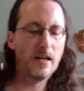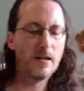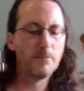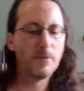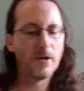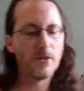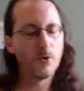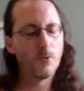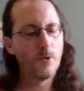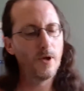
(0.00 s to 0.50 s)
And
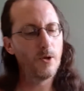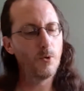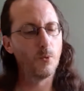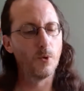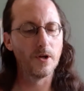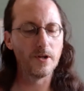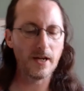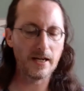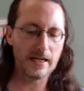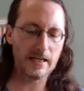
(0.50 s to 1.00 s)
by the way,
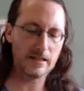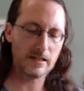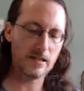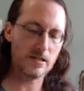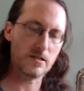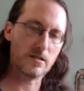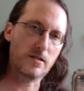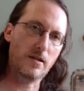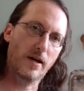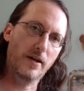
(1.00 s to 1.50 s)
when I get
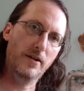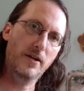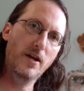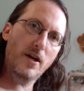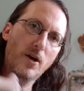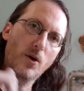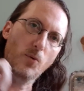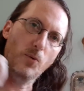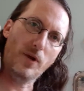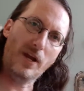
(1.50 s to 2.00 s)
this done,
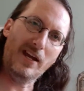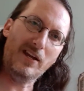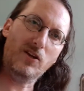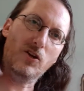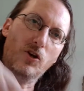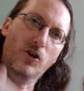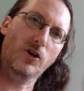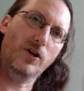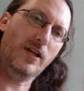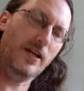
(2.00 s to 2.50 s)
when I
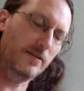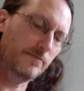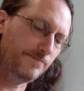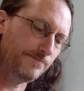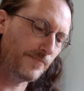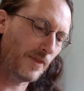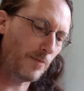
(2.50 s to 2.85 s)
cook it,